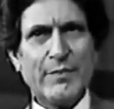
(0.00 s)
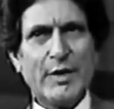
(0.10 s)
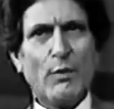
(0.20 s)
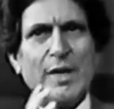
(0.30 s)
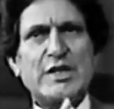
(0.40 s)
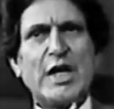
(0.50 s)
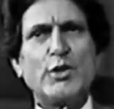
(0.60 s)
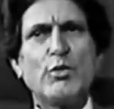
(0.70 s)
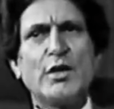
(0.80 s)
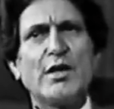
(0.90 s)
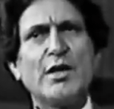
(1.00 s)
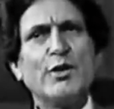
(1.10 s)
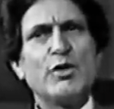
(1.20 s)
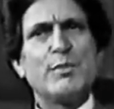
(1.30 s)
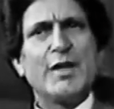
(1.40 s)
the West had to turn
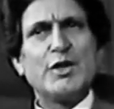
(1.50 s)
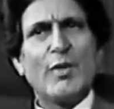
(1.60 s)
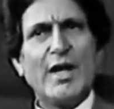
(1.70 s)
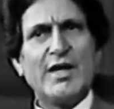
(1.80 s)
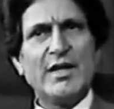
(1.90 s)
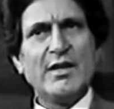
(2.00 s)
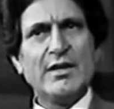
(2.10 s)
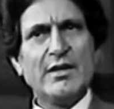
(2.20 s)
to spirituality.